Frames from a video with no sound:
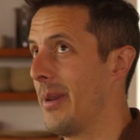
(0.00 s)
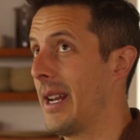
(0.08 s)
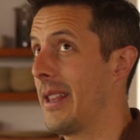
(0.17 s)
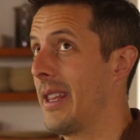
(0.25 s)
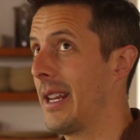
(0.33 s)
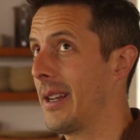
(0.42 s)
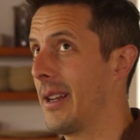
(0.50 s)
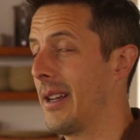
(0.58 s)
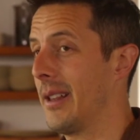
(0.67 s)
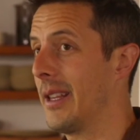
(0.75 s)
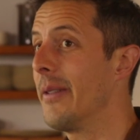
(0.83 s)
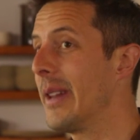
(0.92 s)
But I think
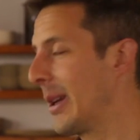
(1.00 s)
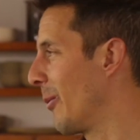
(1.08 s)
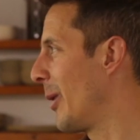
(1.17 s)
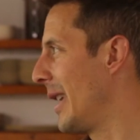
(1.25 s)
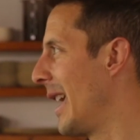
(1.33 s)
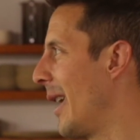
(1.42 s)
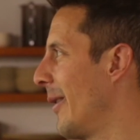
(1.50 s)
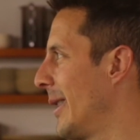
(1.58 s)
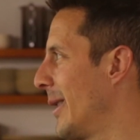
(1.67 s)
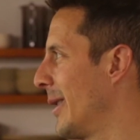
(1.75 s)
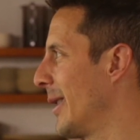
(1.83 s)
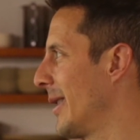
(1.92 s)
living in one now,
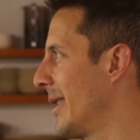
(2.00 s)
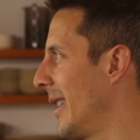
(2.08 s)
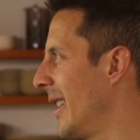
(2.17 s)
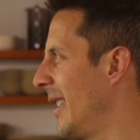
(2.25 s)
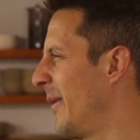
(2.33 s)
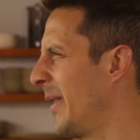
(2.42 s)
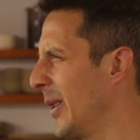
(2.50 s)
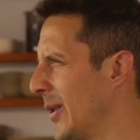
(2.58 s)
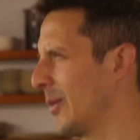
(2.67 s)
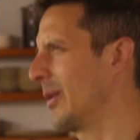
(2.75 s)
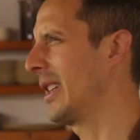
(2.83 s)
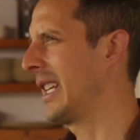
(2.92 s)
it's just, it
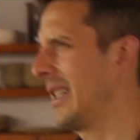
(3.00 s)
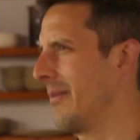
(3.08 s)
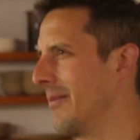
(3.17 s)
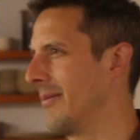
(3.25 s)
feels really